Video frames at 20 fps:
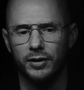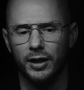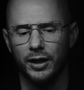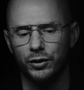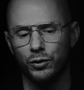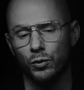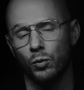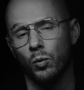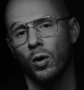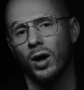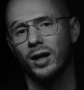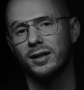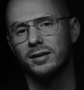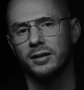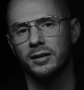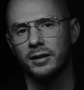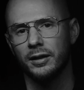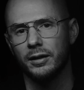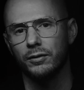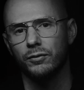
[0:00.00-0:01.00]
and you want
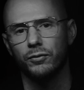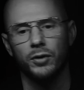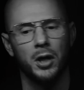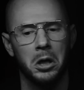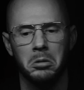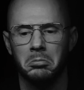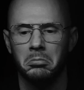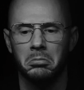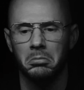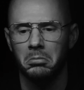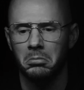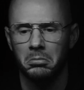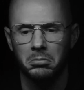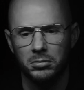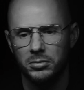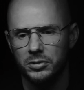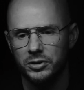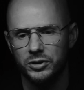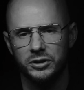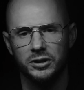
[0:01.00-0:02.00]
to give,
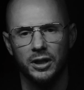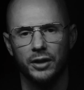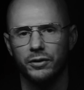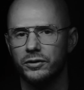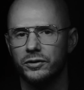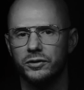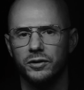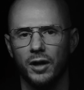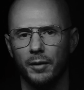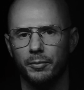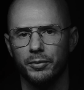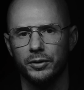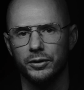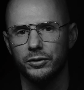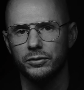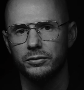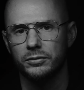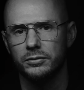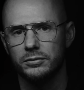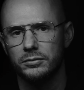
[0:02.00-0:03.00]
there's nothing stopping
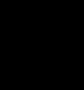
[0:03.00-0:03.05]
you.